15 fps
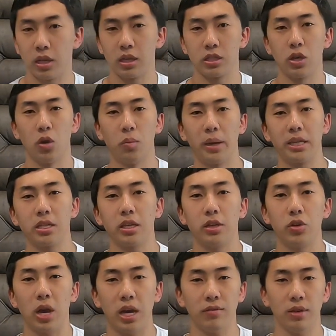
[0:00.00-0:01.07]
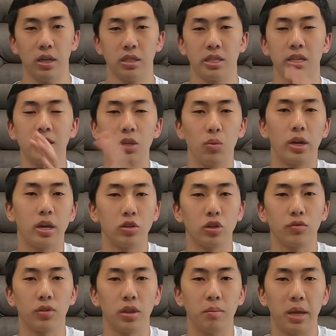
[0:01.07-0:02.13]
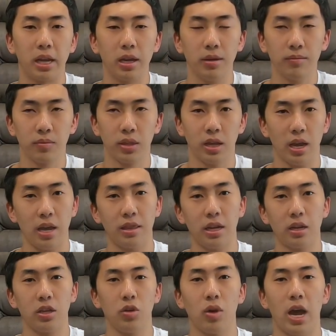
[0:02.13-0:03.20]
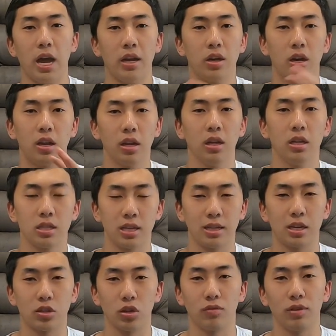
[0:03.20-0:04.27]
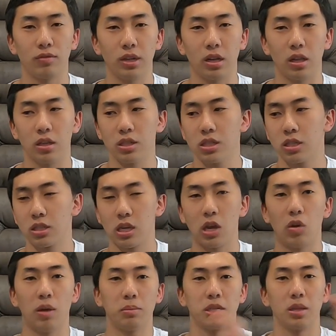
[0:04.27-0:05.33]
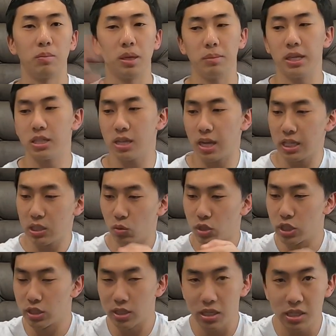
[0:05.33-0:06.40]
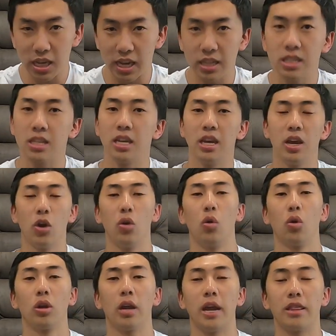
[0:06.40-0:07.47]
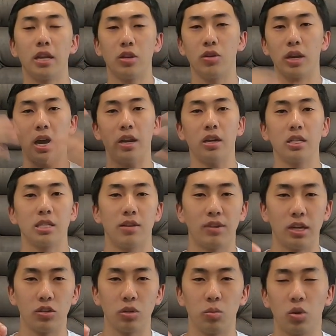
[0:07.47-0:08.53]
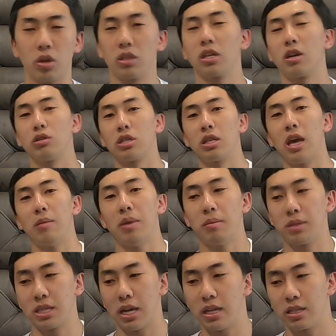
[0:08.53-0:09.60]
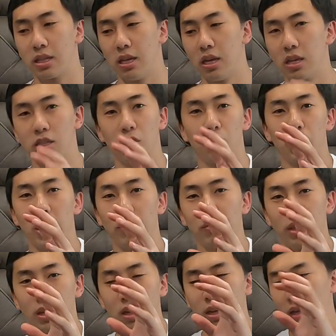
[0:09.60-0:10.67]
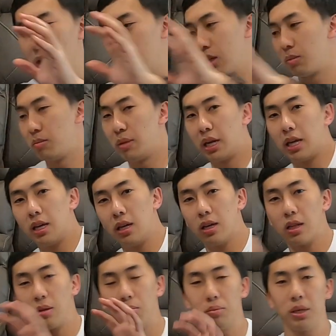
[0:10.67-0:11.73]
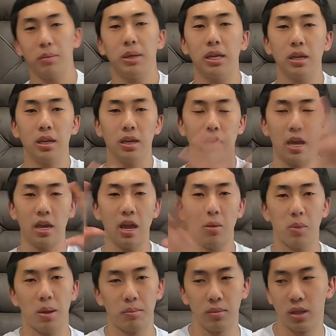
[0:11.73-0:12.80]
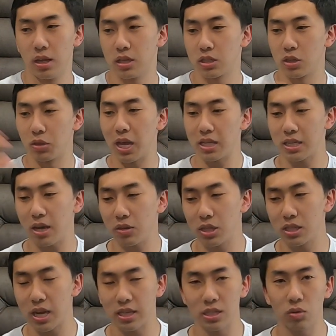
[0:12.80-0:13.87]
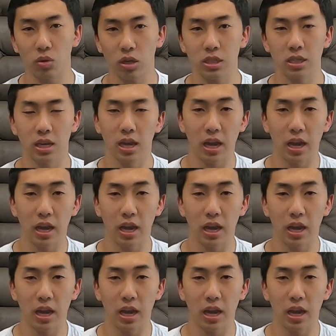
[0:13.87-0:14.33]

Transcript: So basically you have $6,100 for the mini, and then you add on $650 to go up to the BB size, which is this size, and then you can add on $700 more to go to the MM size. So we have the mini, BB, and MM. So that's how the sizing works.